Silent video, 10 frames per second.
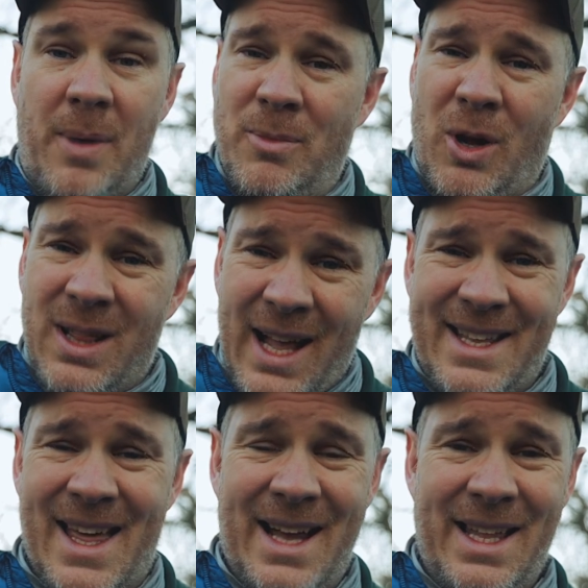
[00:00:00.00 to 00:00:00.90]
I'm not
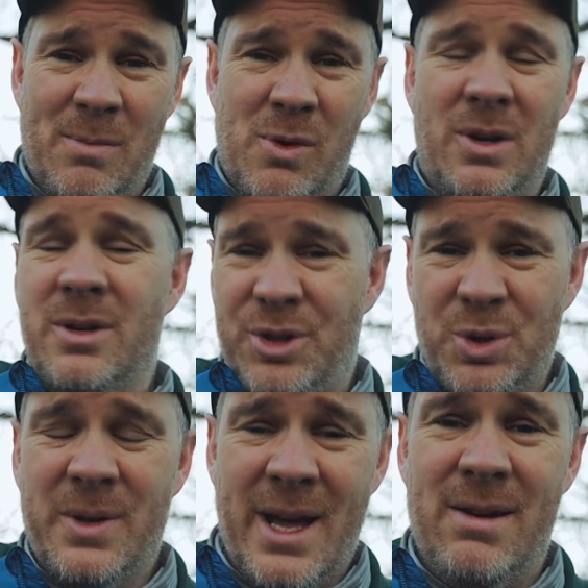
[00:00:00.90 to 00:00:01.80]
like that anymore.
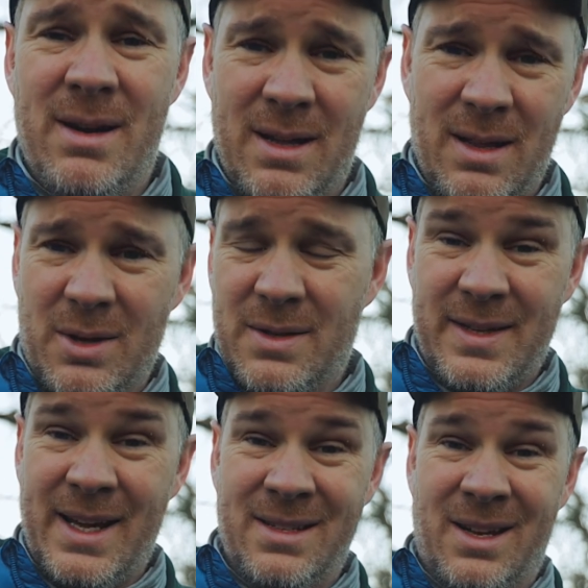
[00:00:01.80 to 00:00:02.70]
Sure, there are lots of
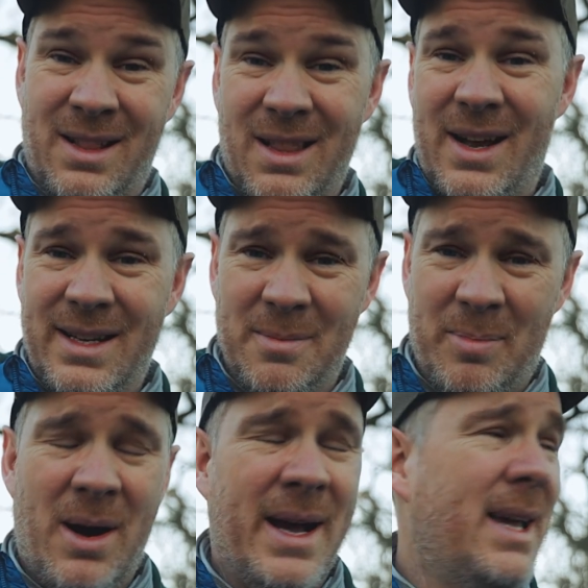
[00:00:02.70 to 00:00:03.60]
things I'd like to
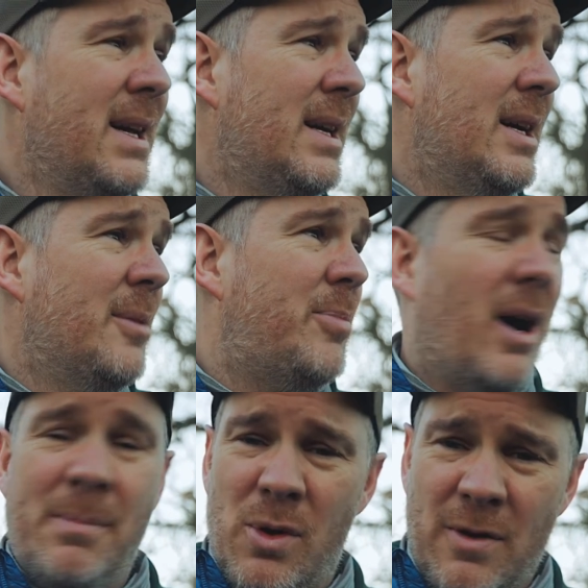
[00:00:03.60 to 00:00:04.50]
buy, but
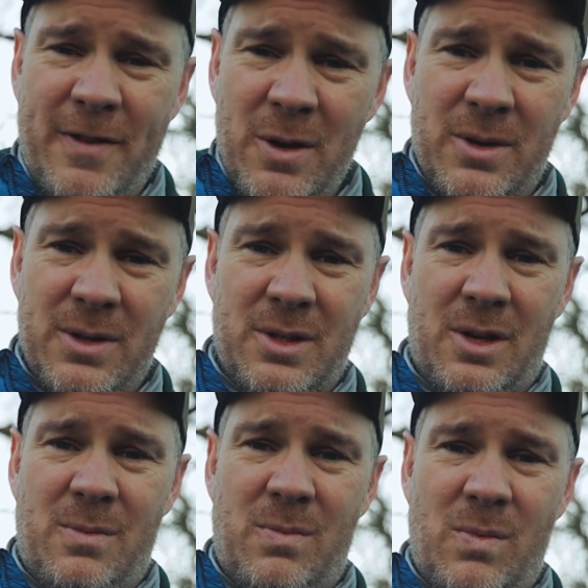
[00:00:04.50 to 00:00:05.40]
I'm more focused
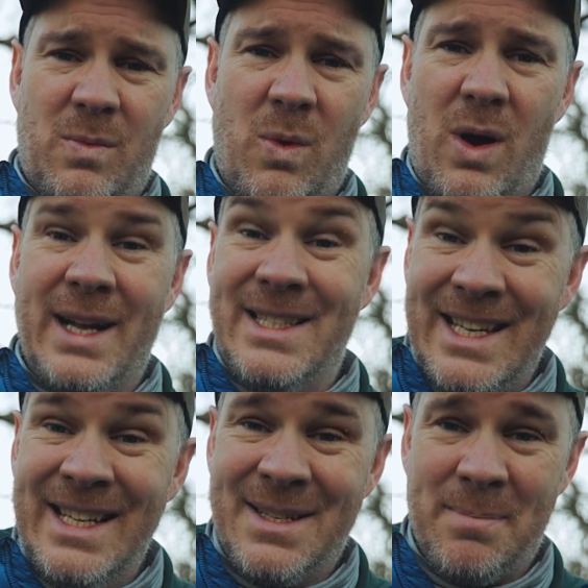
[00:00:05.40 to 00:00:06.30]
on what I
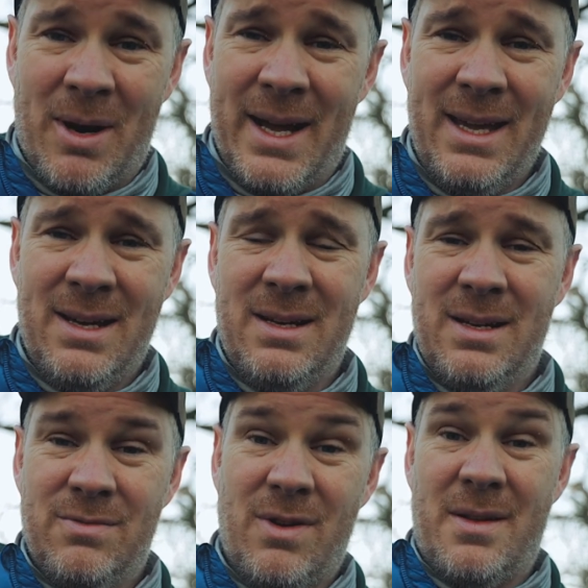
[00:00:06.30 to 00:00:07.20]
need to buy
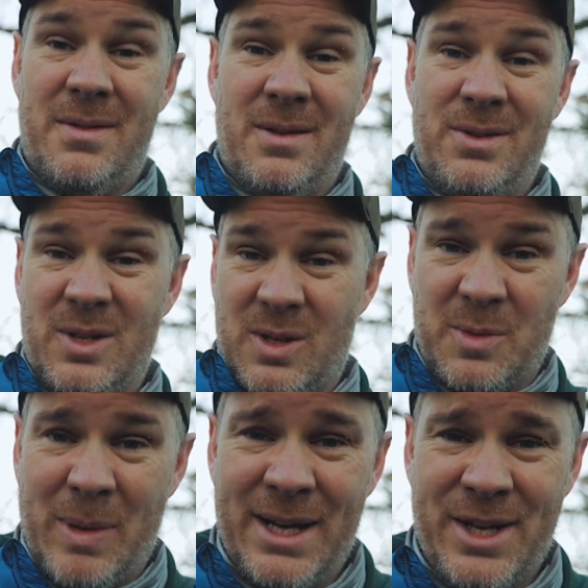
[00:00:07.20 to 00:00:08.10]
rather than just
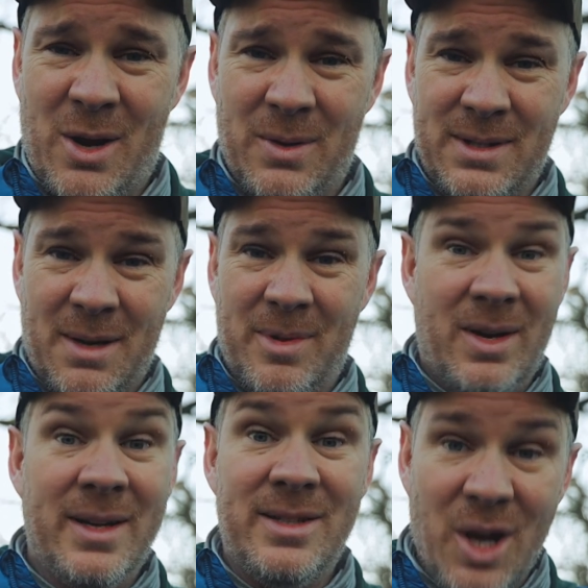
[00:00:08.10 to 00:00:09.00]
splash out on
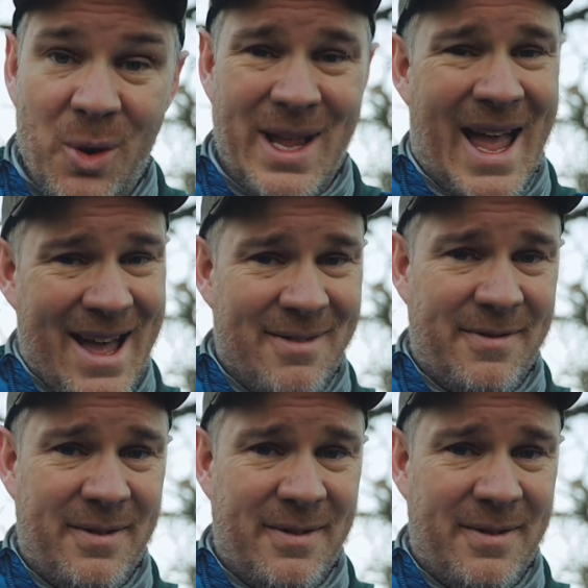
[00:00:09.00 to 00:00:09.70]
something I don't have.